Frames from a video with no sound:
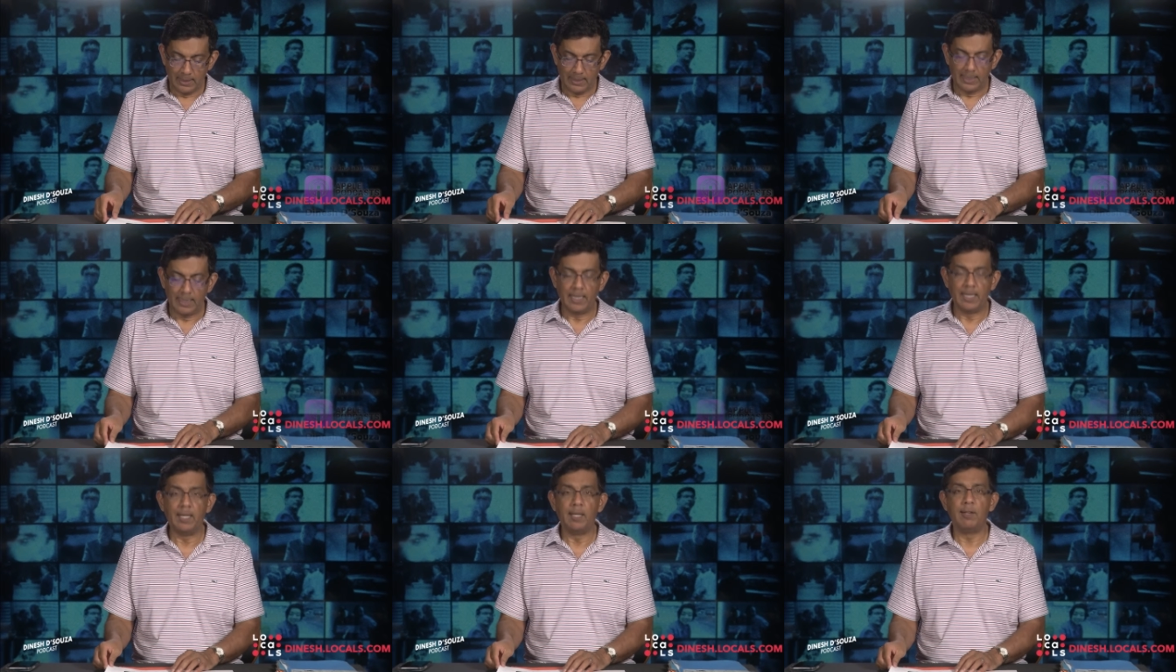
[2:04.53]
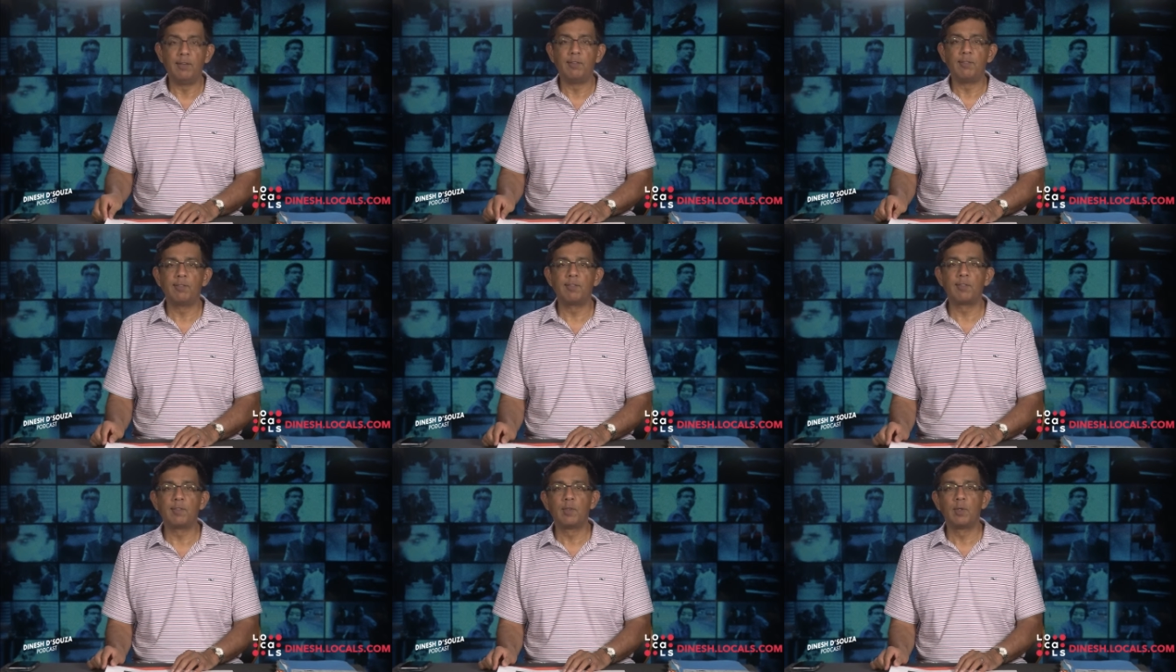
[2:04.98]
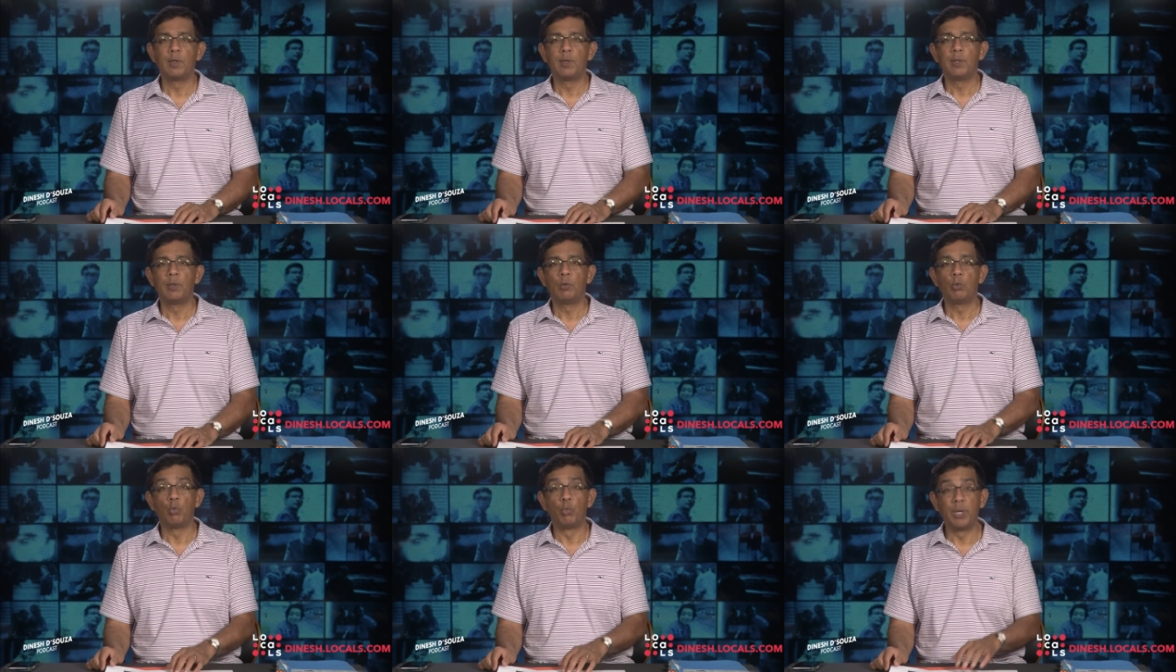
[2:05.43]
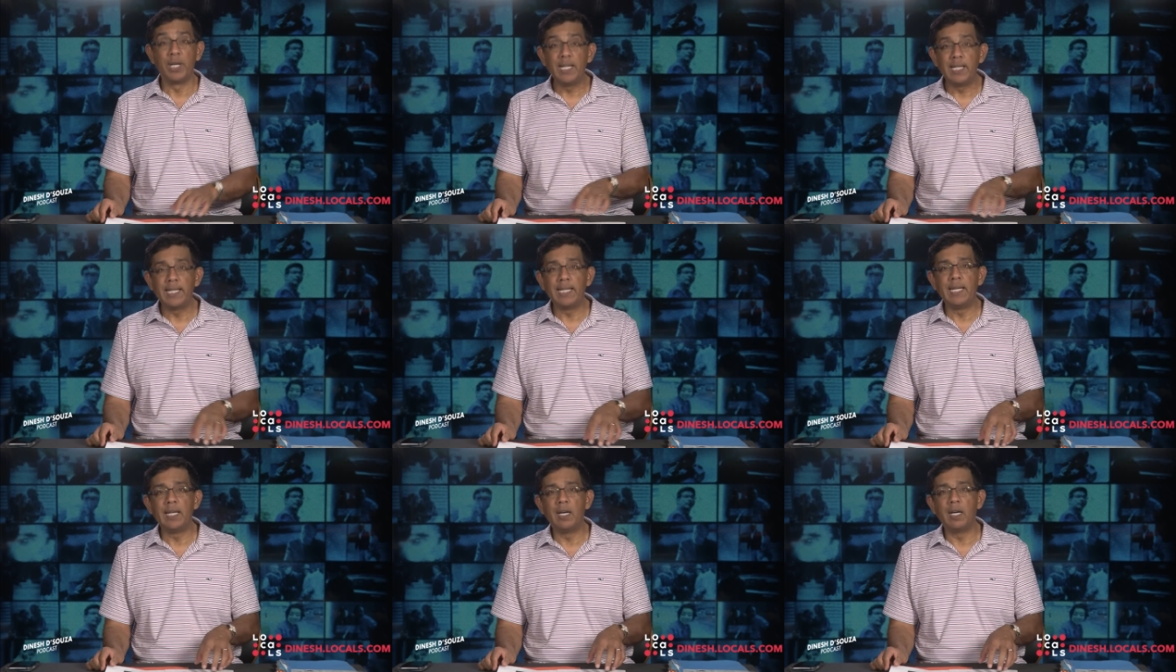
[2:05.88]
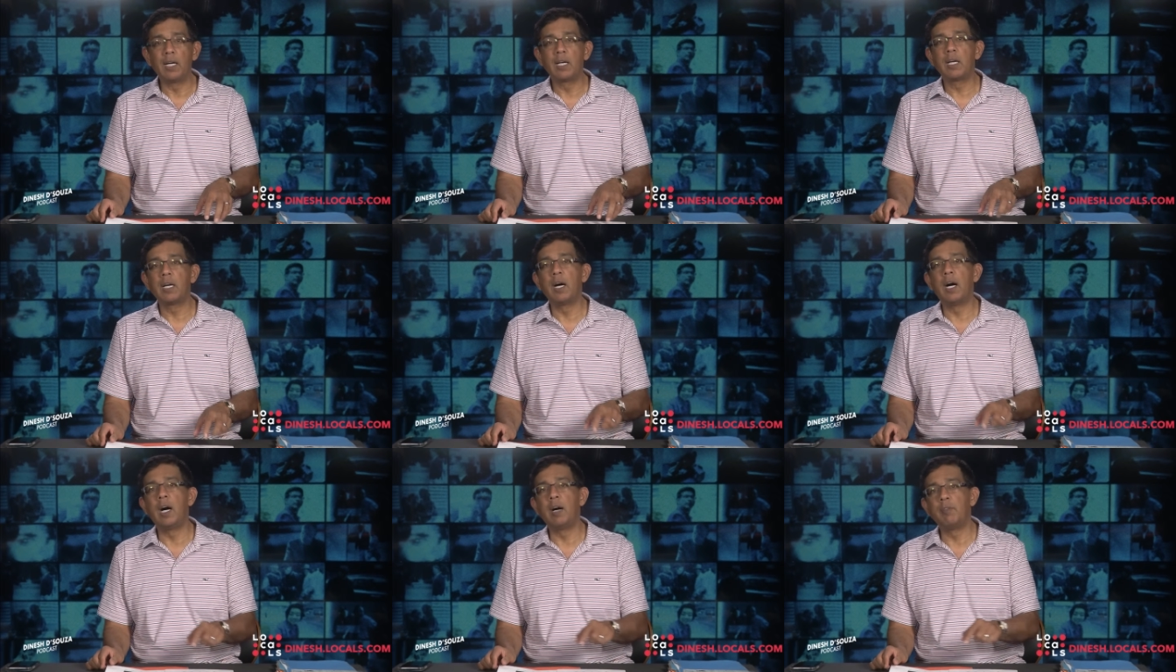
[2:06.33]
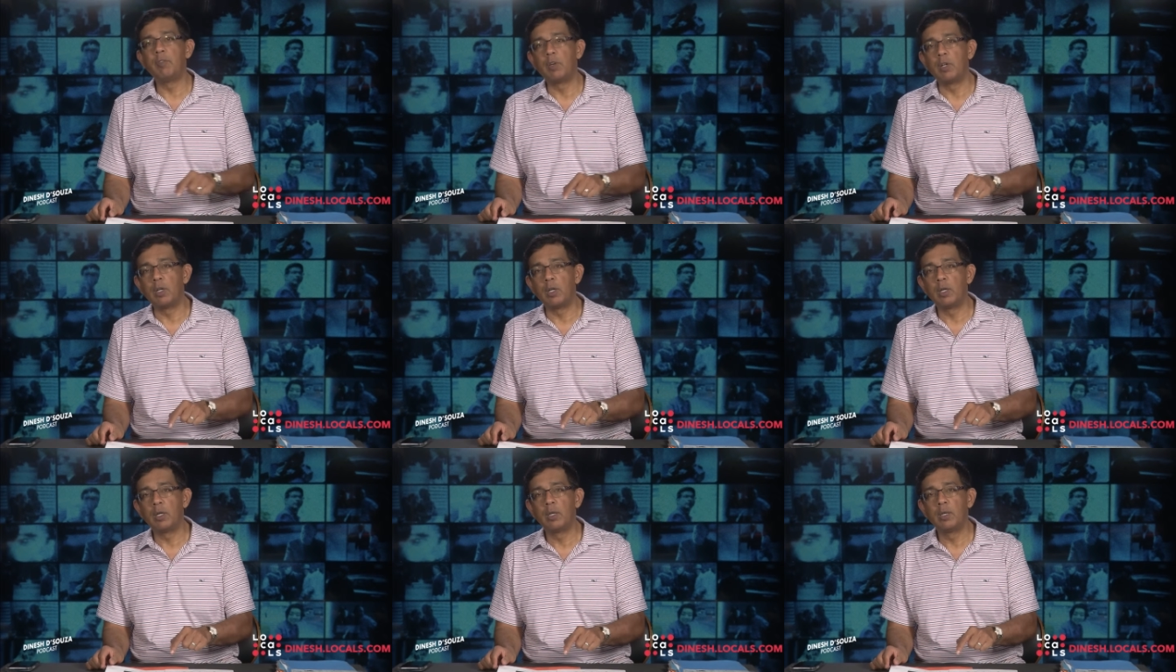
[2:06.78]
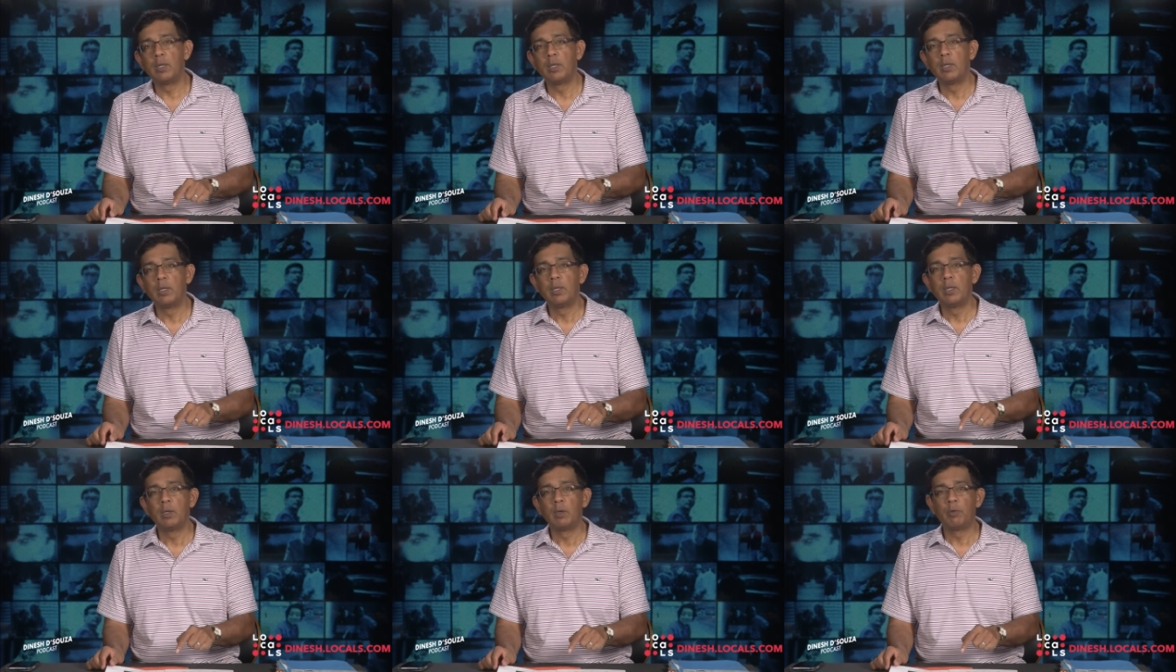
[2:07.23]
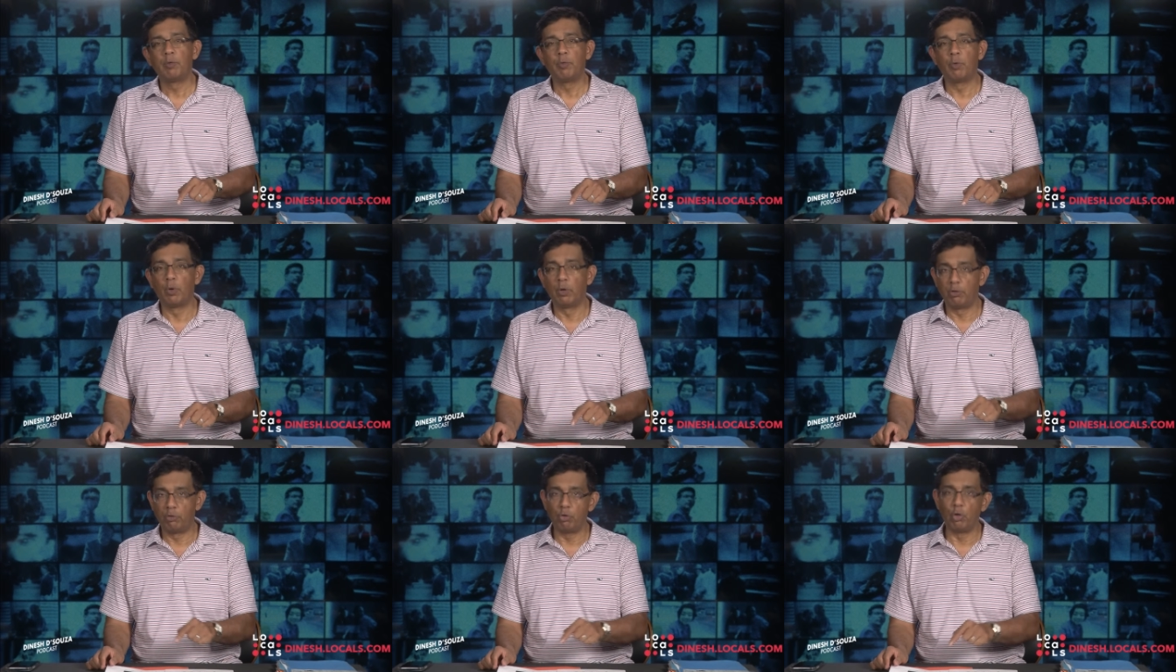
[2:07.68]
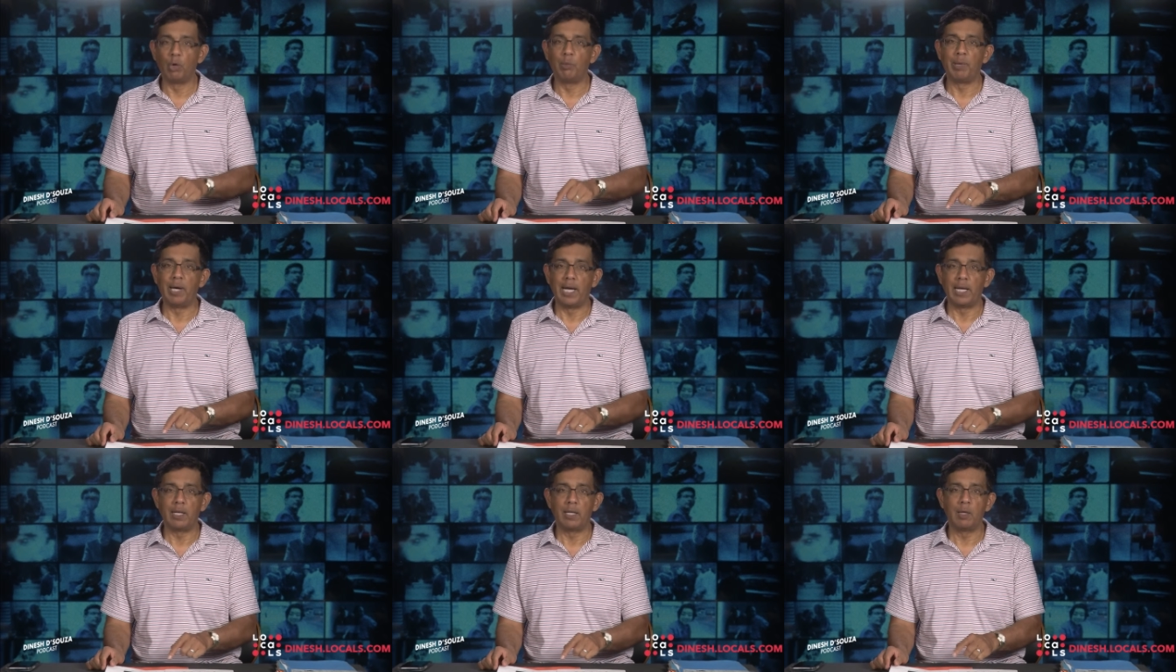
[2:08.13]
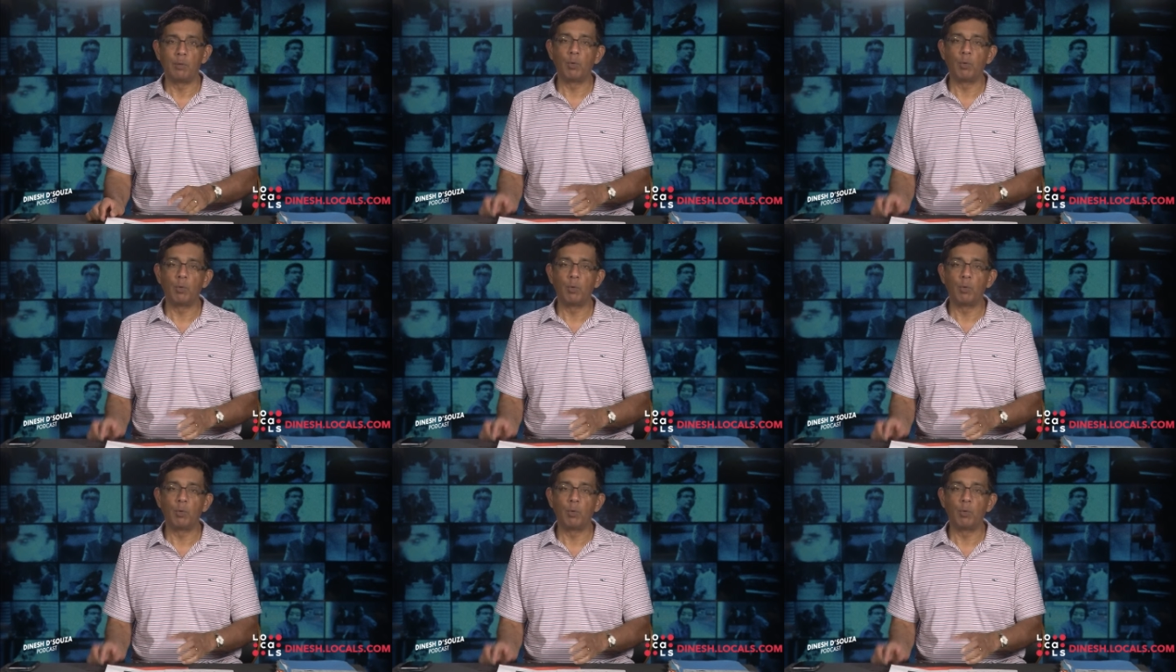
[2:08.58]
is really a cover for Joe Biden.